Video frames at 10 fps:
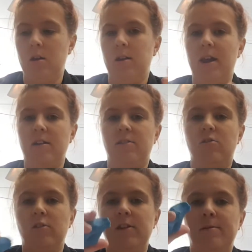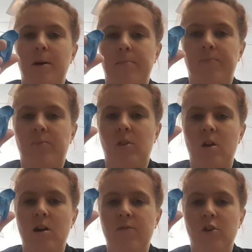Now to do this one,
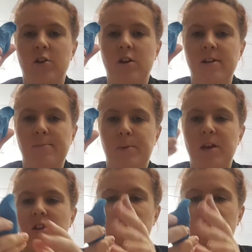I've got a nice big